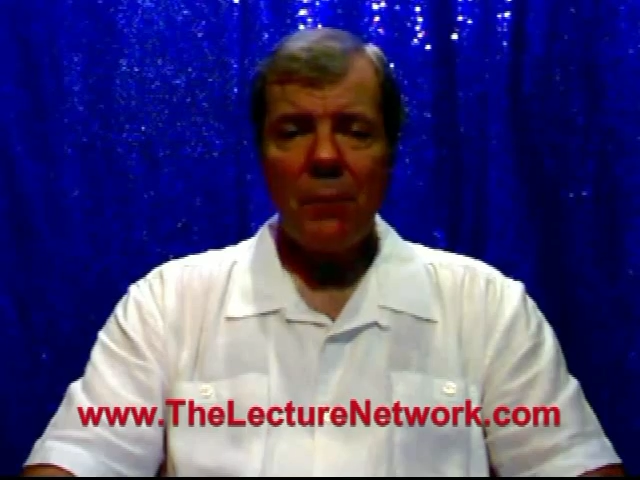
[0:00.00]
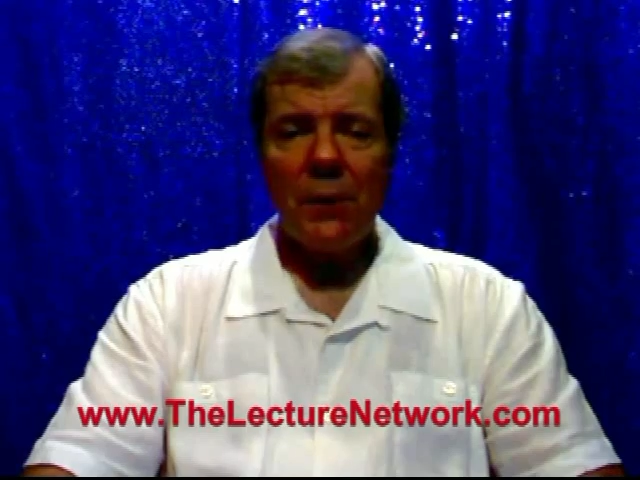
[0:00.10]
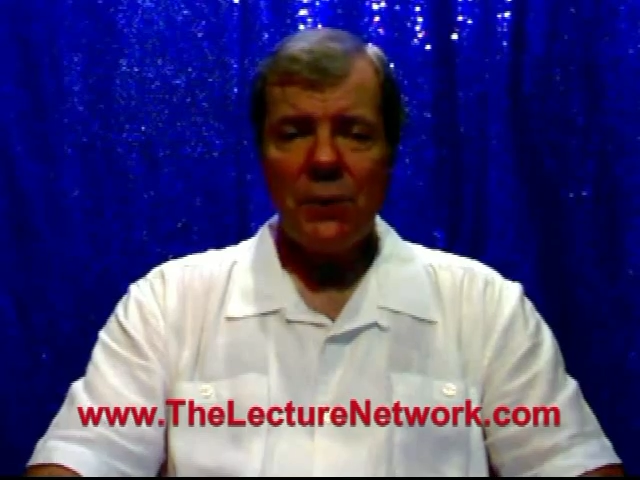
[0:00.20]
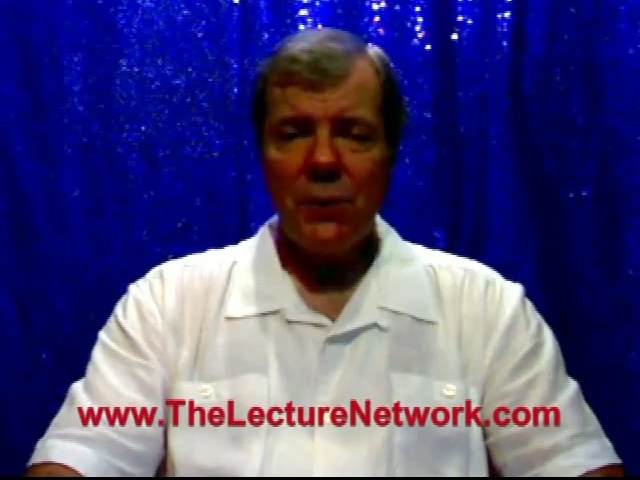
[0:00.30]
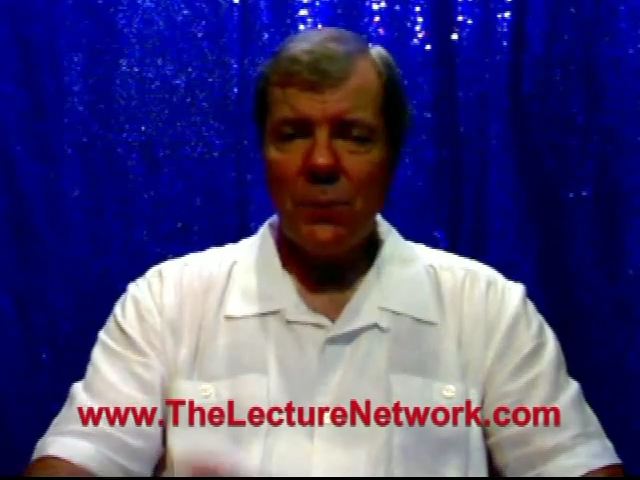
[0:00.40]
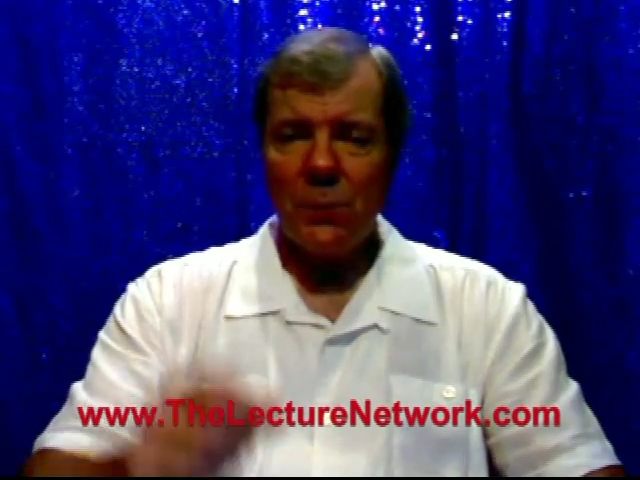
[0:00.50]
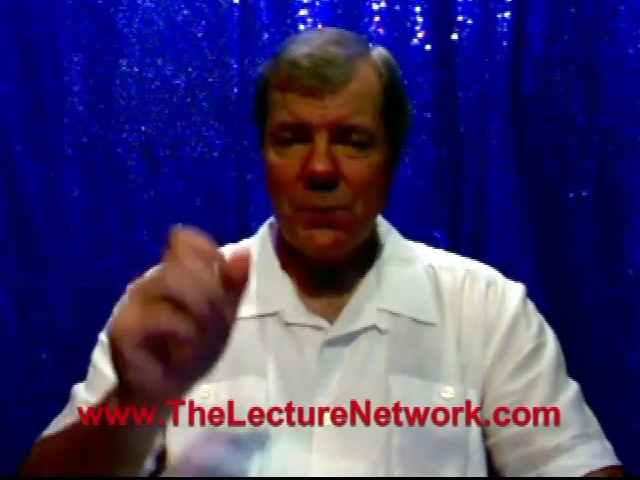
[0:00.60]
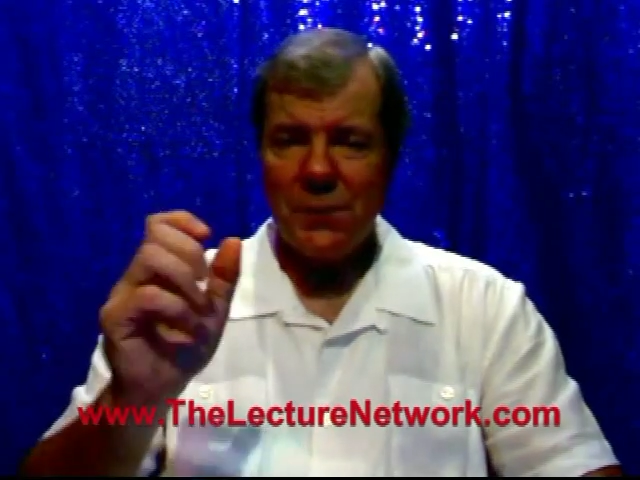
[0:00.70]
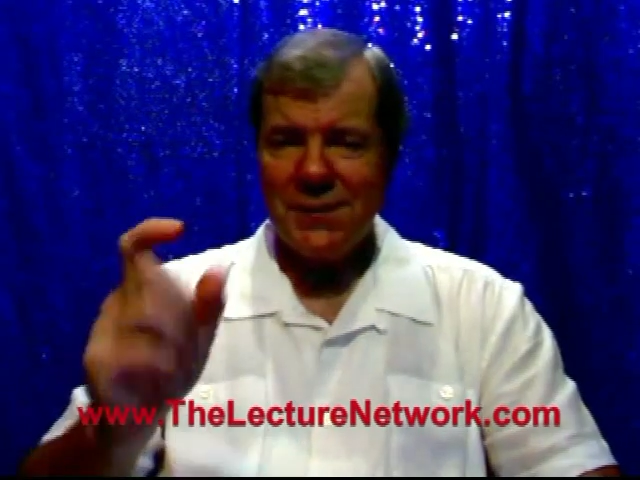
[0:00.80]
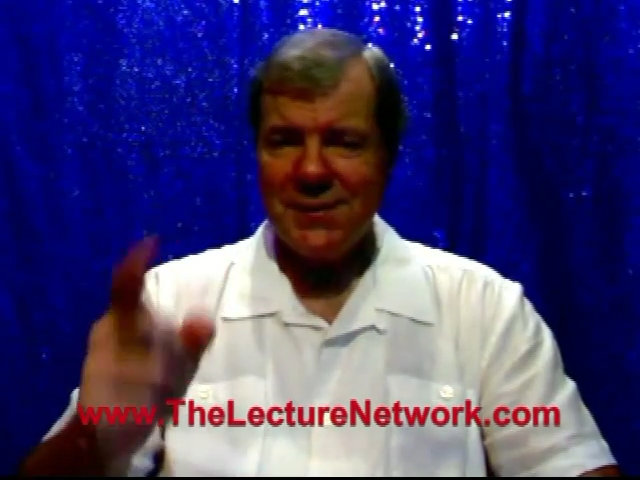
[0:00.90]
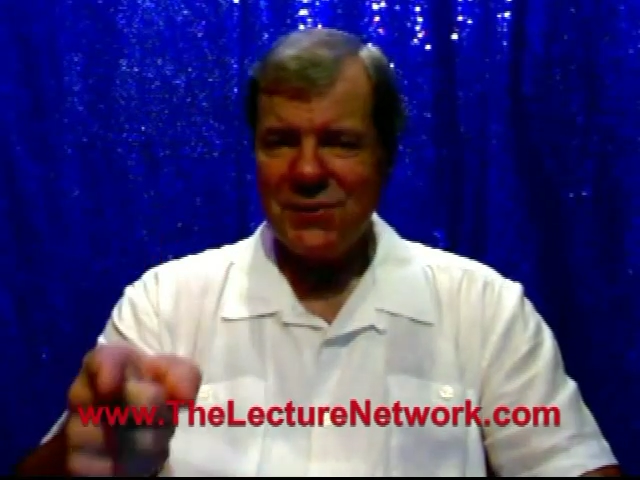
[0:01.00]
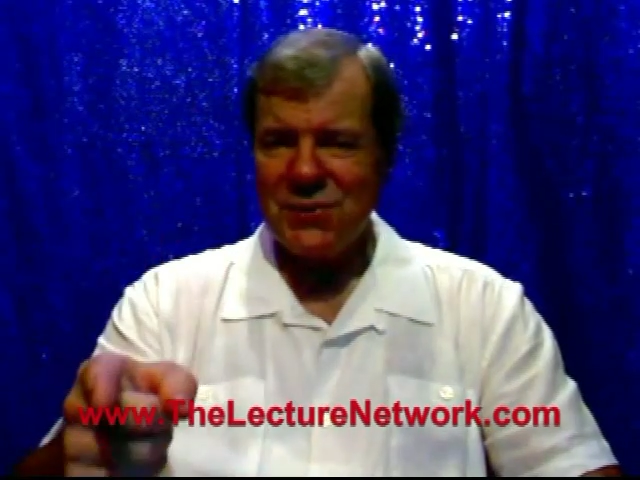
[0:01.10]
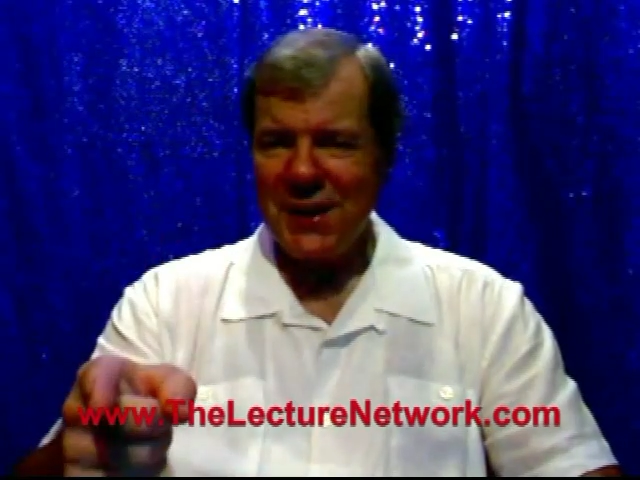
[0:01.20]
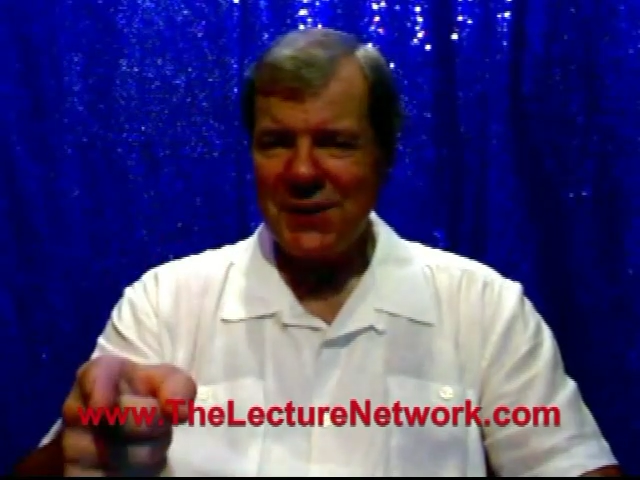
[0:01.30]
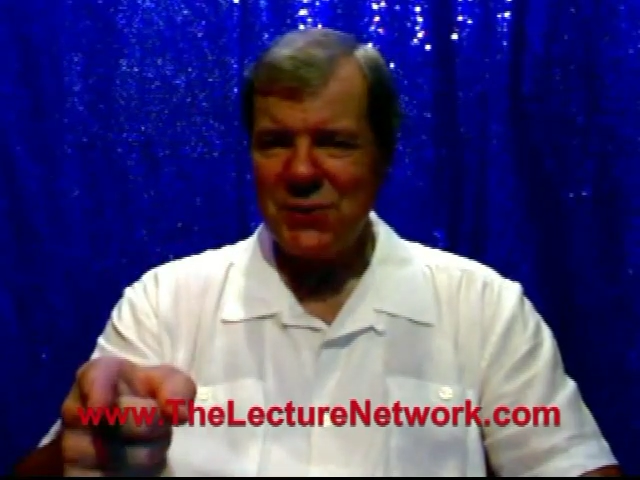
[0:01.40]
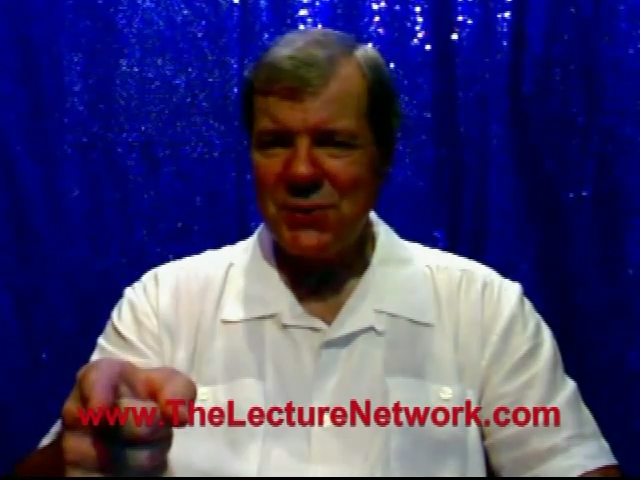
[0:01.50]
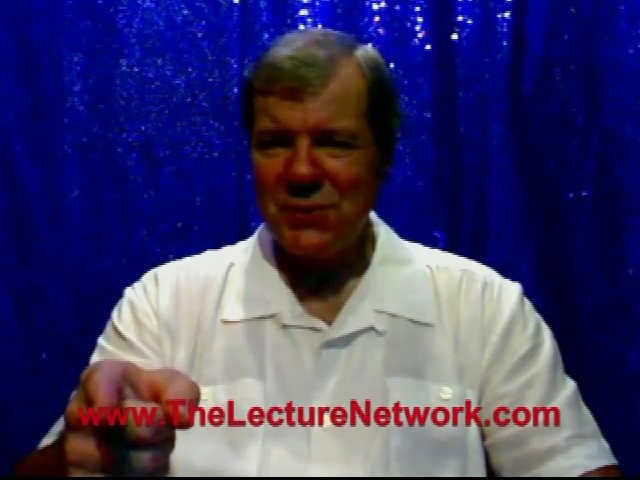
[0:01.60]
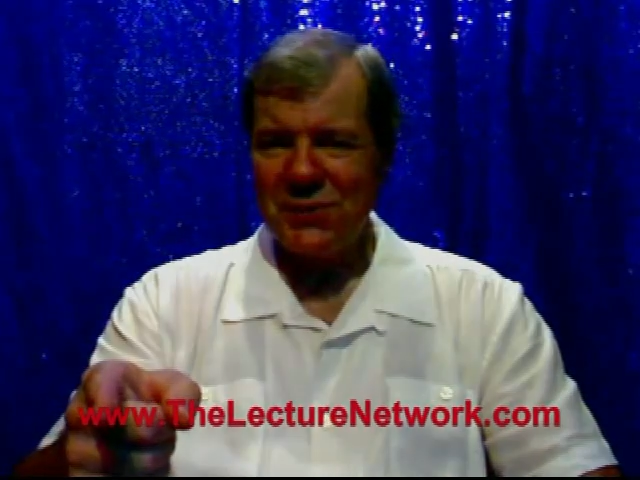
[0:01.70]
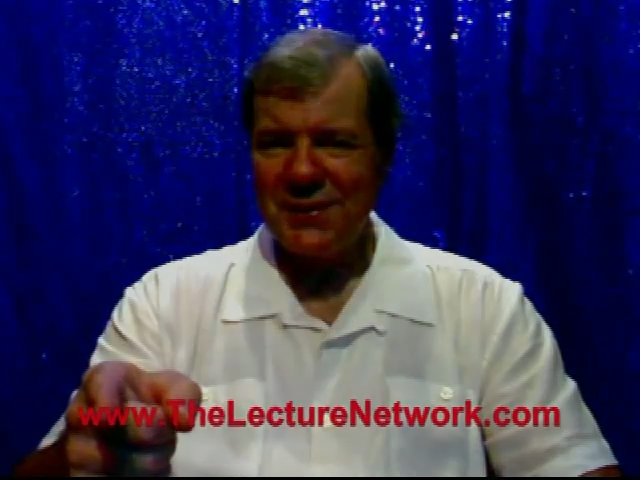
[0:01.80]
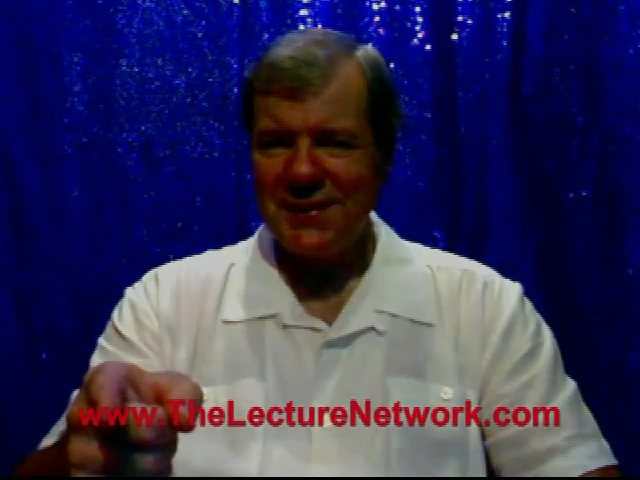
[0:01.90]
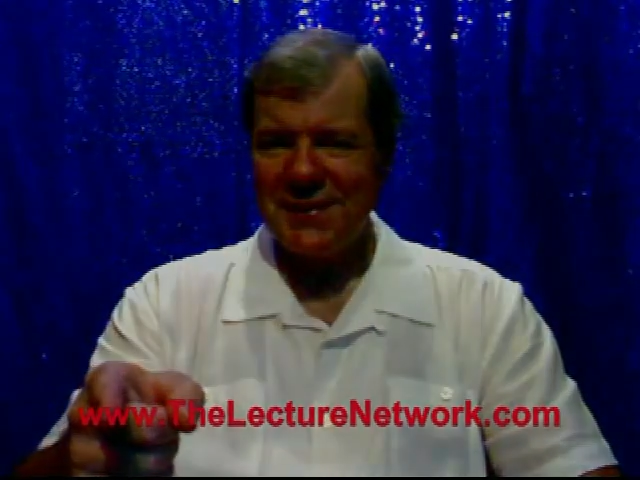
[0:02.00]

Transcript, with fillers: I want you to stay tuned.